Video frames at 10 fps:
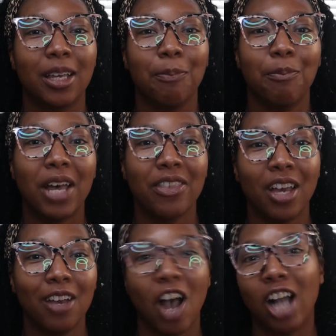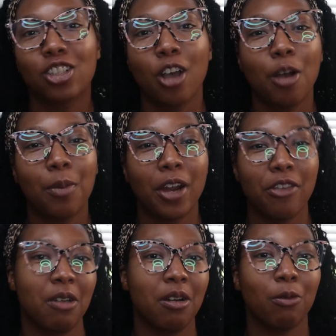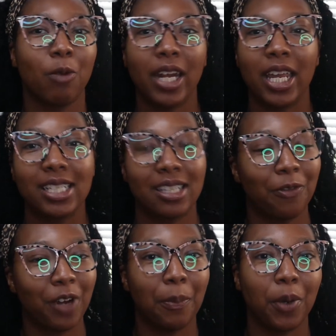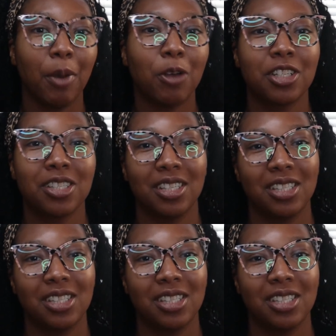the month of October, they were running different promotions